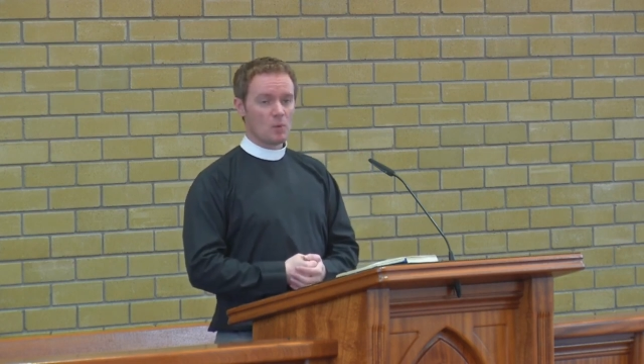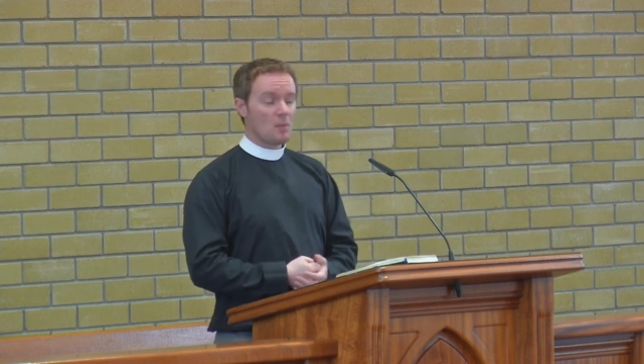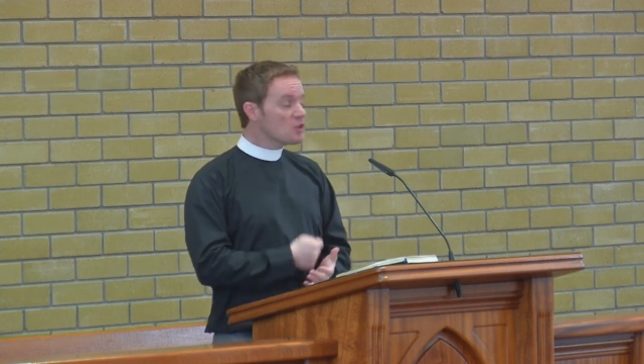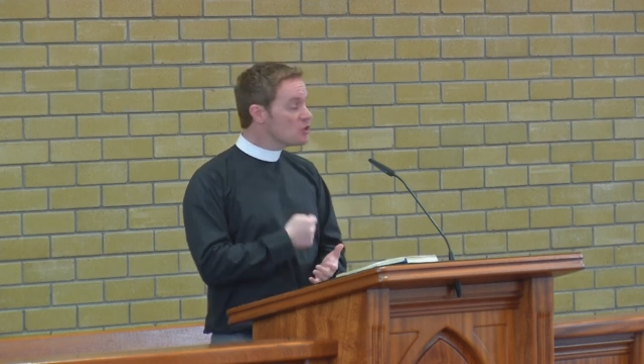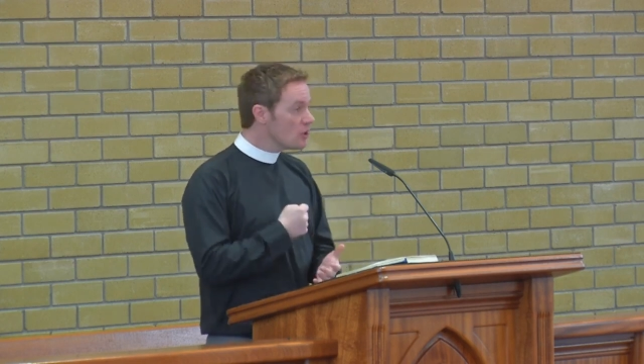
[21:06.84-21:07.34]

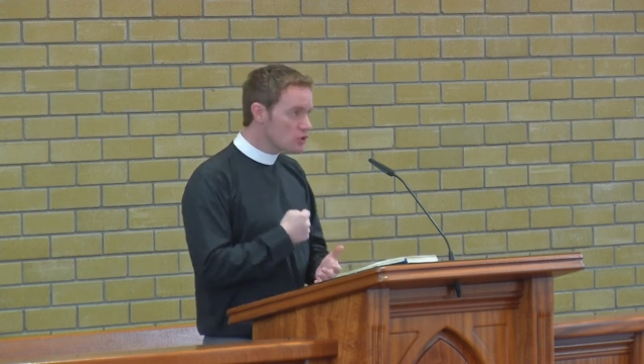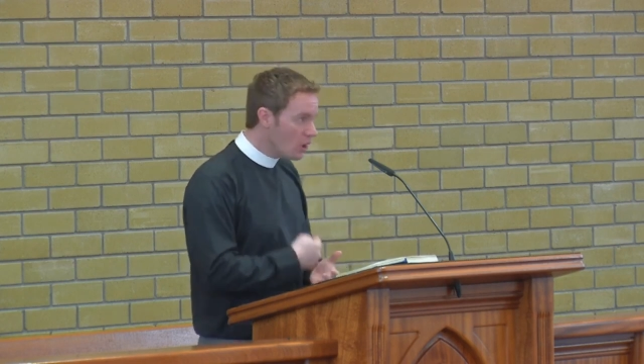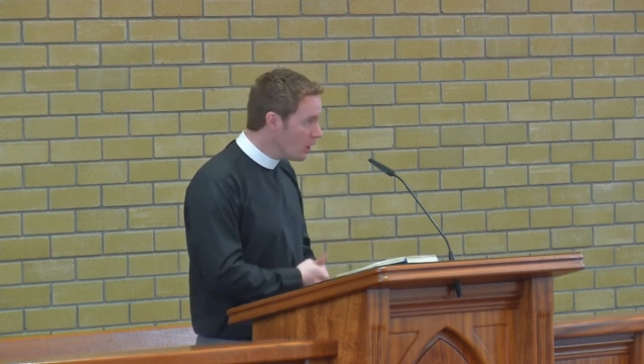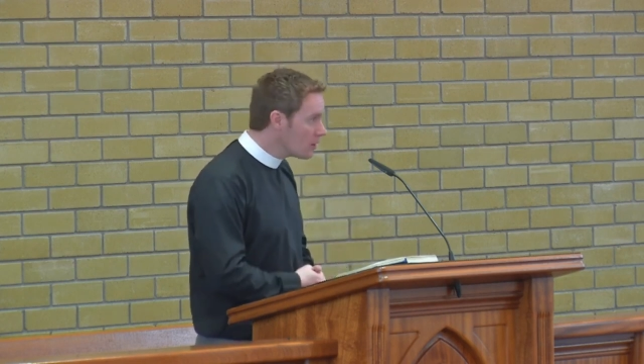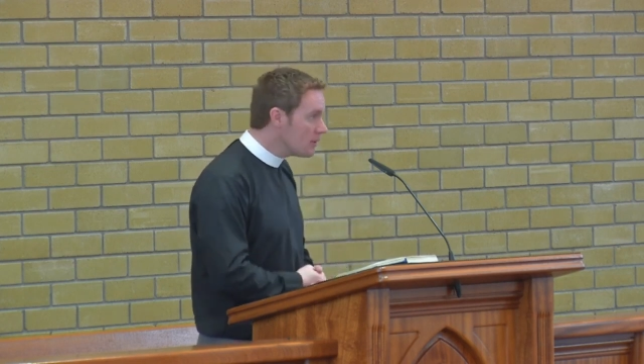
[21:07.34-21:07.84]
We must not
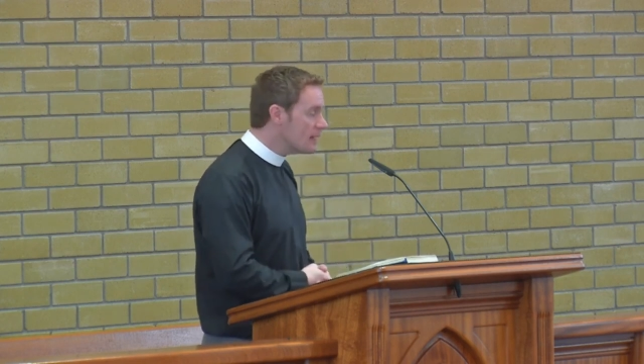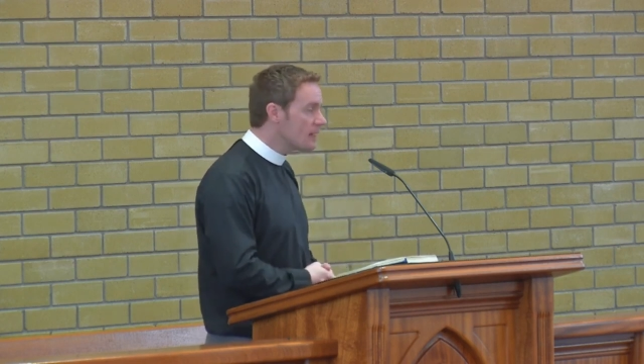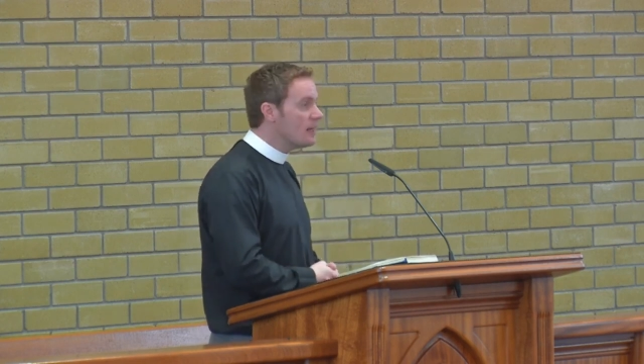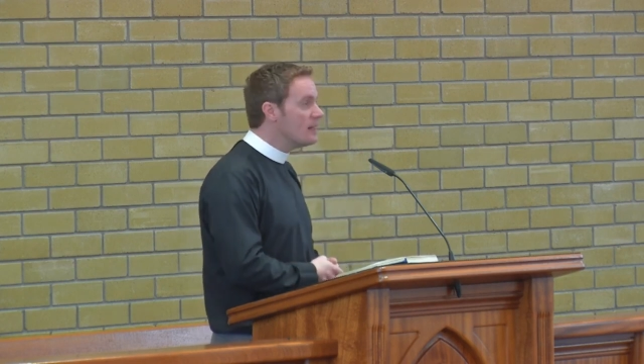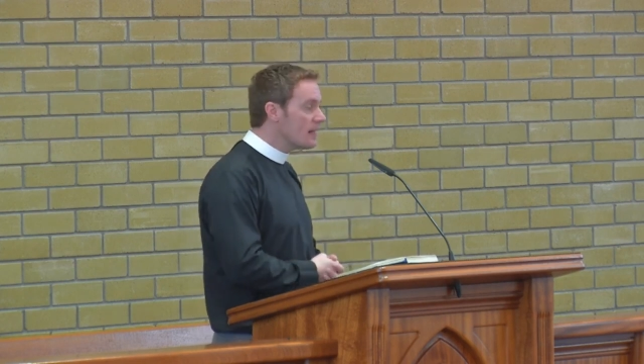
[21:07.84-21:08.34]
tolerate
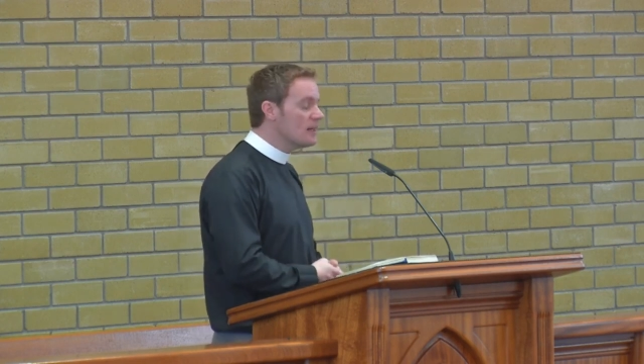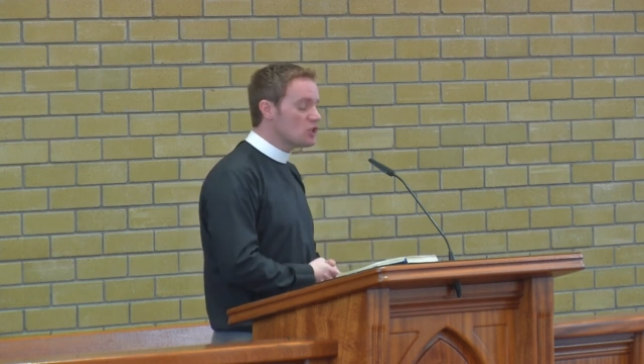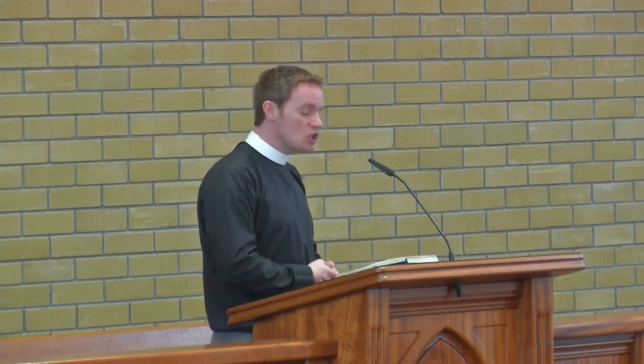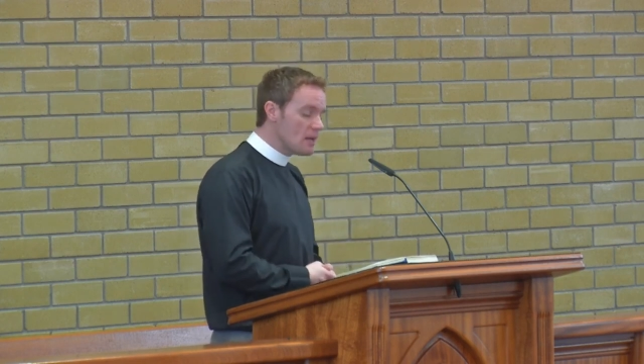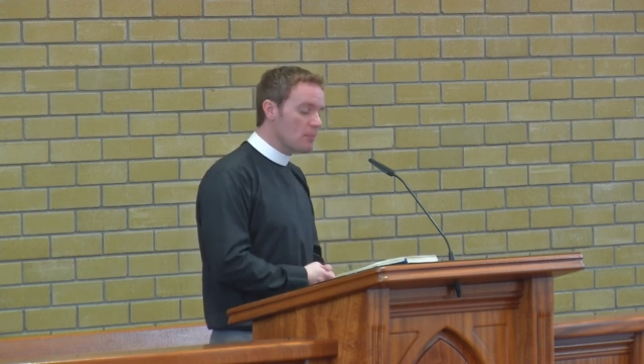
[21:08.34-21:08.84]
it in any
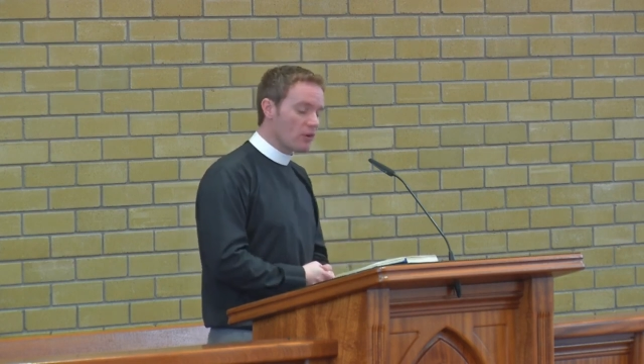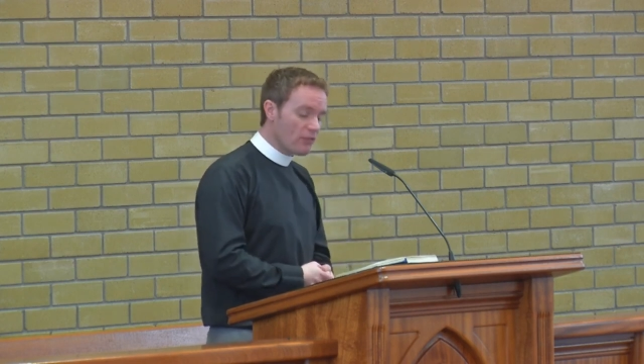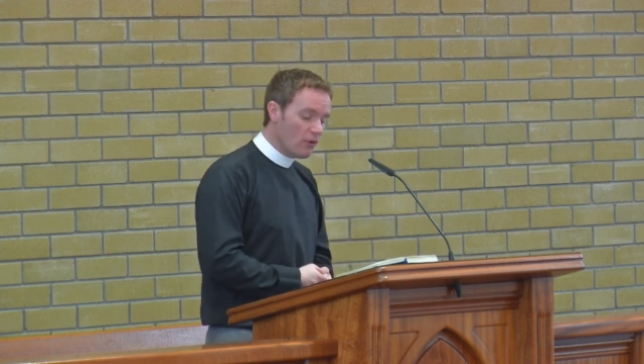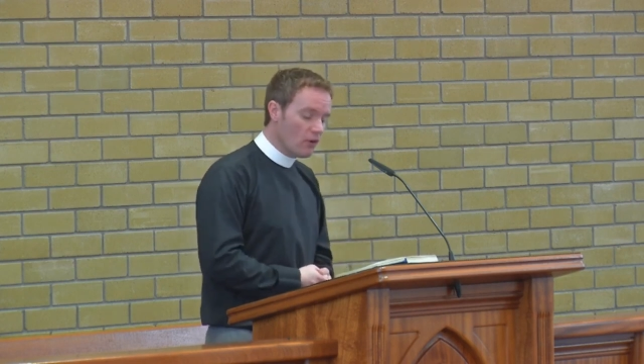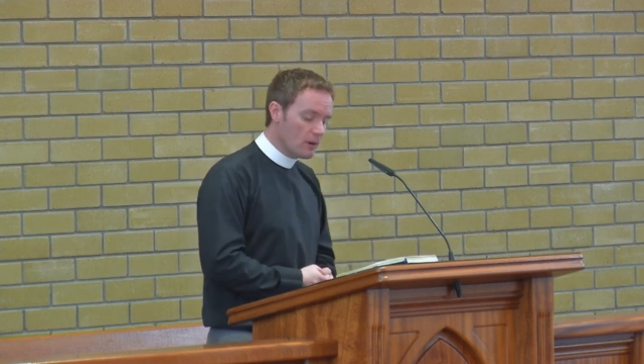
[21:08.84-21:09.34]
shape or
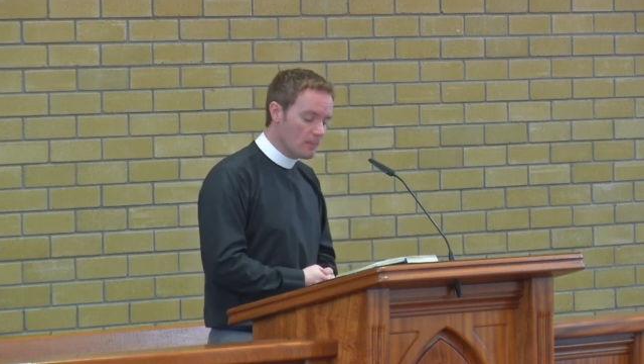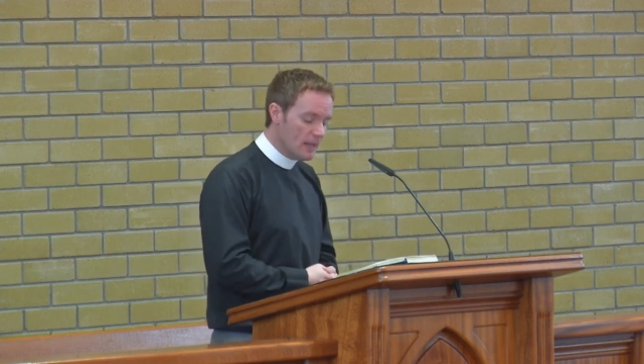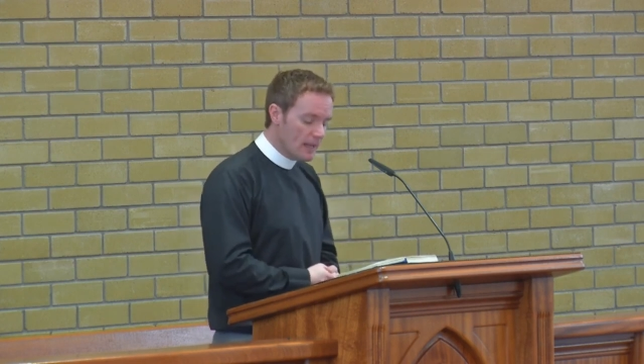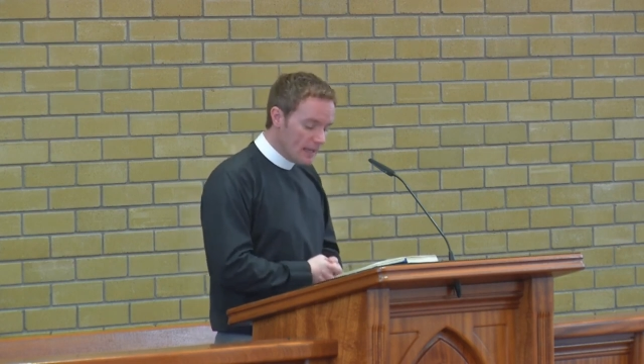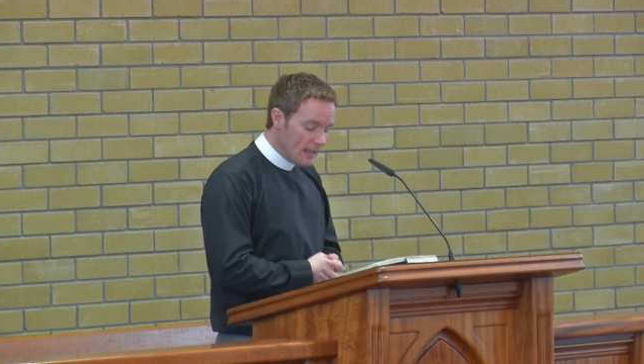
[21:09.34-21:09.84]
form